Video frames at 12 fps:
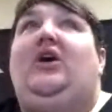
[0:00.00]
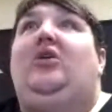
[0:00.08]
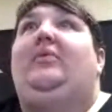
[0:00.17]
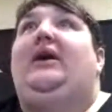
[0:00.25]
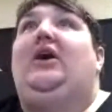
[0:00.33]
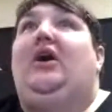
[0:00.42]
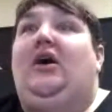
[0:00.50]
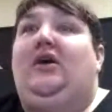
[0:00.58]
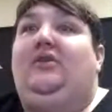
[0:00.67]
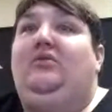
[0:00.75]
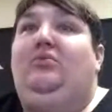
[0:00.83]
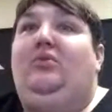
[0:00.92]
oh my
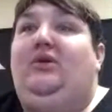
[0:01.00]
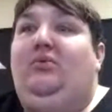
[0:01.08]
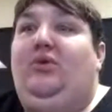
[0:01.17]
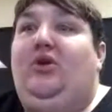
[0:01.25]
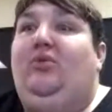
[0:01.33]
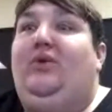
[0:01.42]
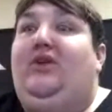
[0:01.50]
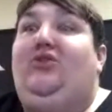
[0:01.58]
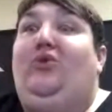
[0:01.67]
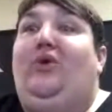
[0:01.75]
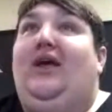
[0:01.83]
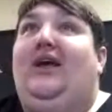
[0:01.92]
God, what are we
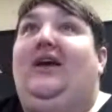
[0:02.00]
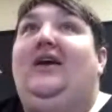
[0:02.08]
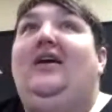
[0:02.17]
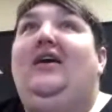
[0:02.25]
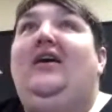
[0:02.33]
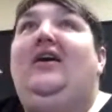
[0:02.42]
doing?